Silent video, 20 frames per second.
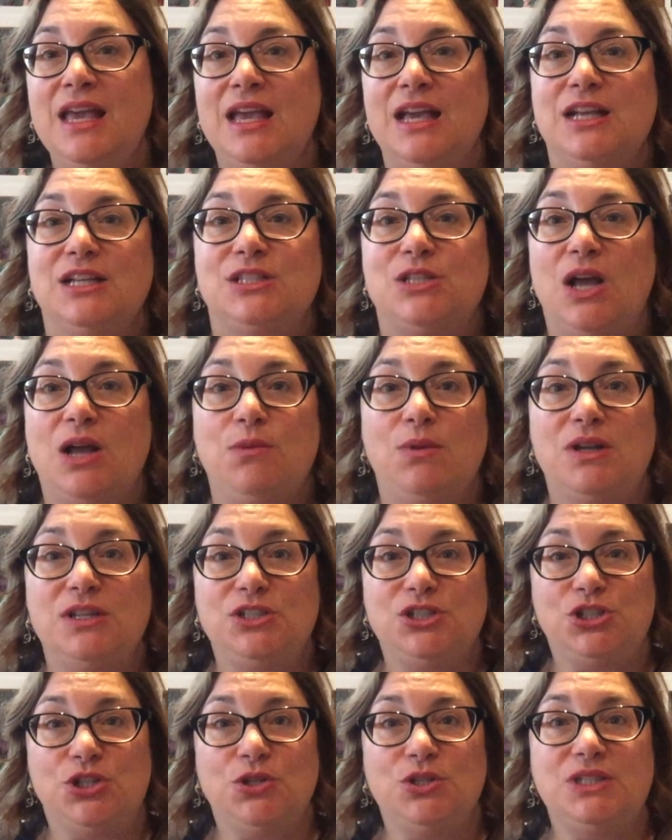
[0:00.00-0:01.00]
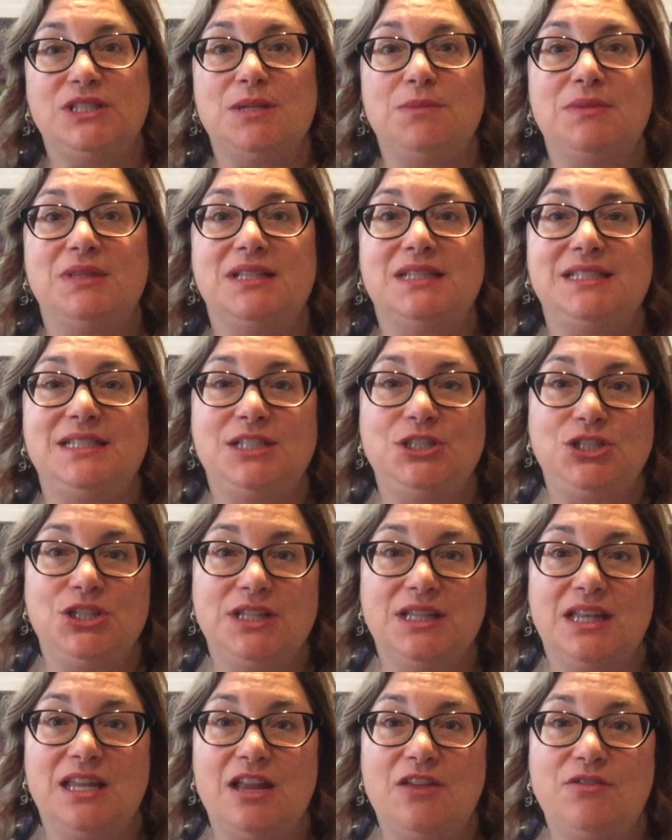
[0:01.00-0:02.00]
So I wanted to show you some of the
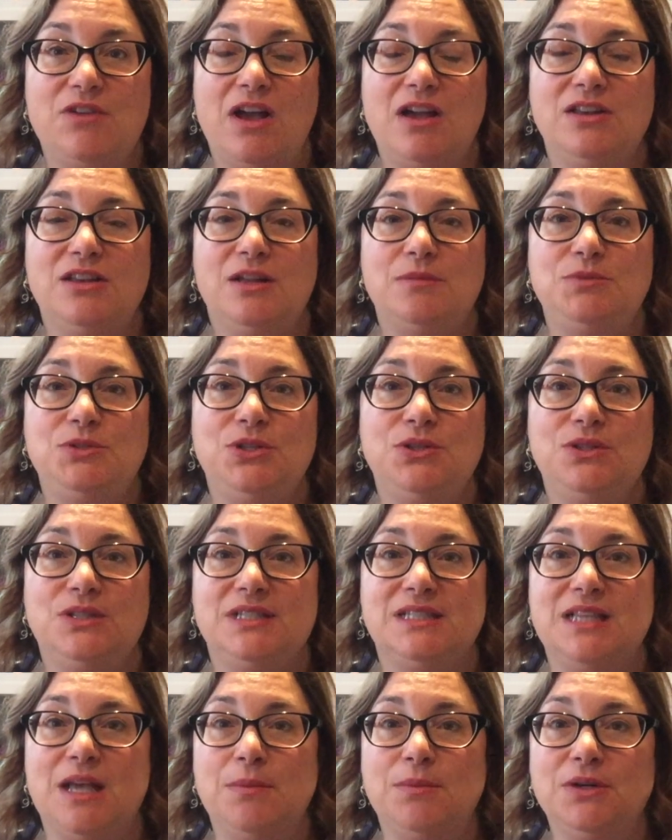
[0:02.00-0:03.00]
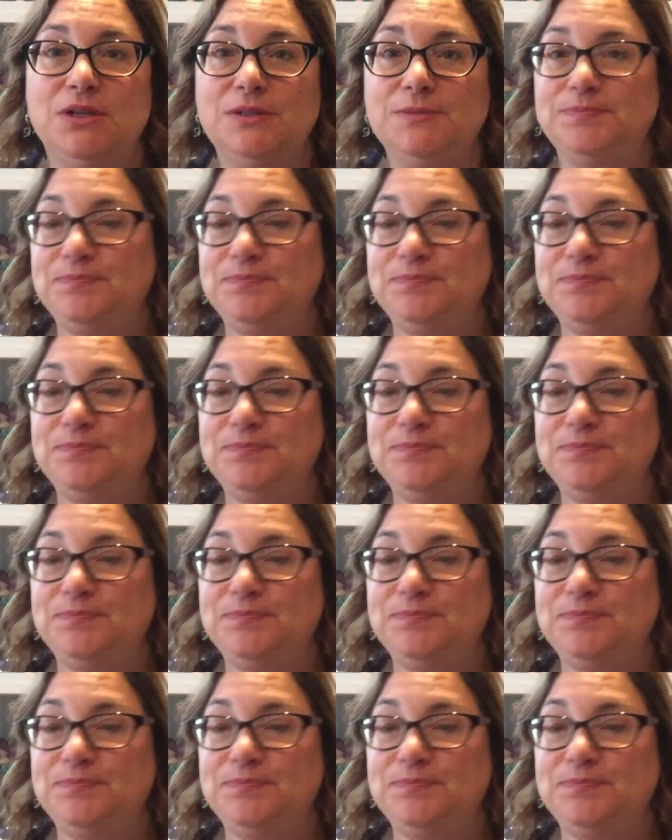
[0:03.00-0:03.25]
stitching that I've gotten up to the summer.